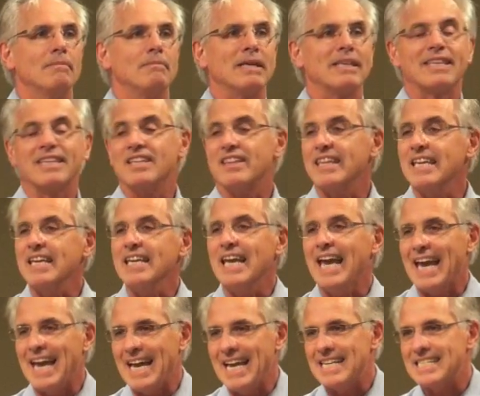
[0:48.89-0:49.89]
but the thing
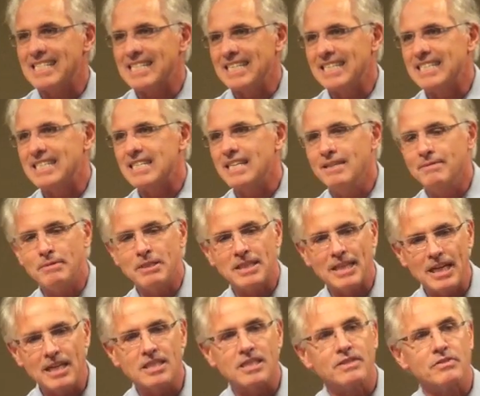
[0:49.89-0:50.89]
has its
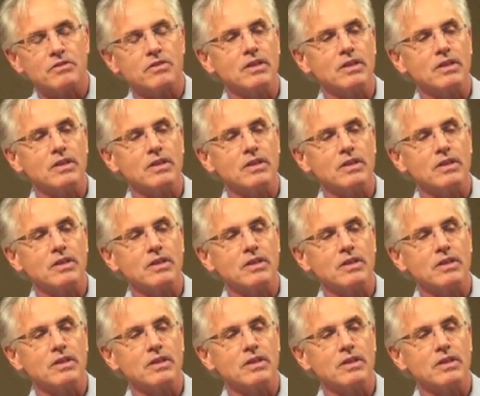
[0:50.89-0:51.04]
limitations.